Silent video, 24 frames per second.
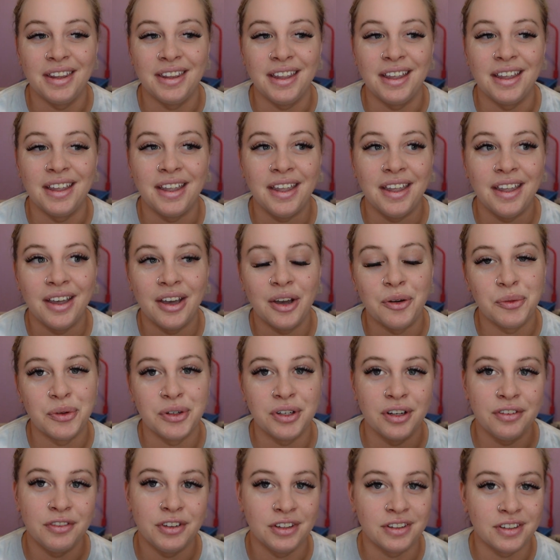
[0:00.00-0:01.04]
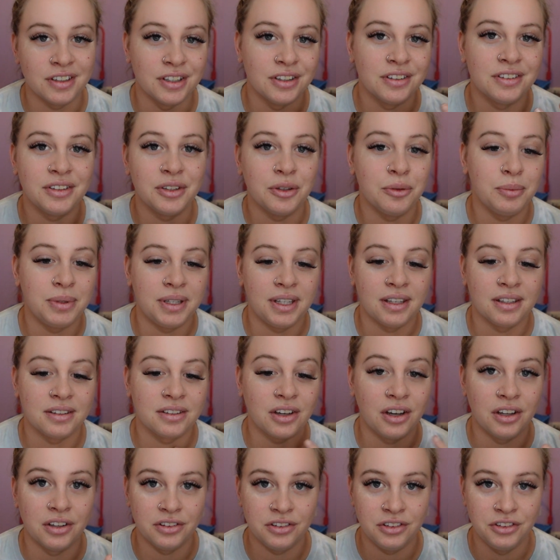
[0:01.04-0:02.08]
Like, I wonder if it's gonna still be as
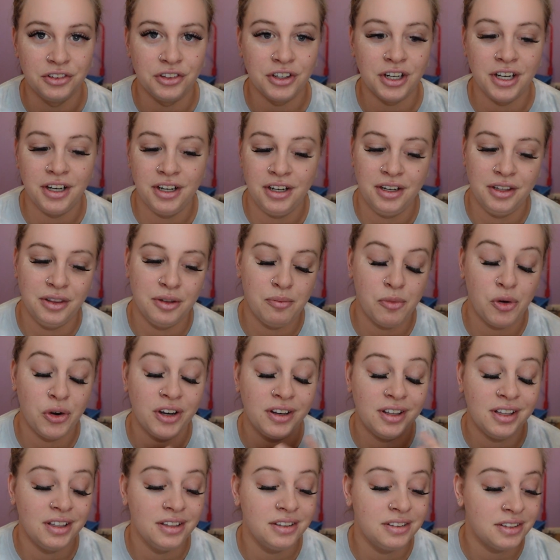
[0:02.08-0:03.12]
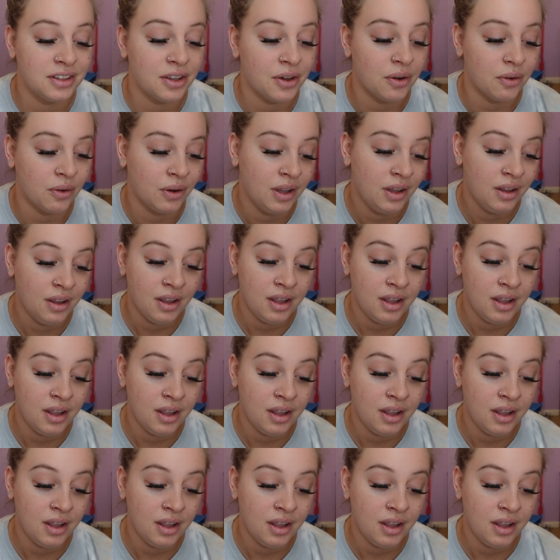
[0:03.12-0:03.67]
concentrated in the morning. So,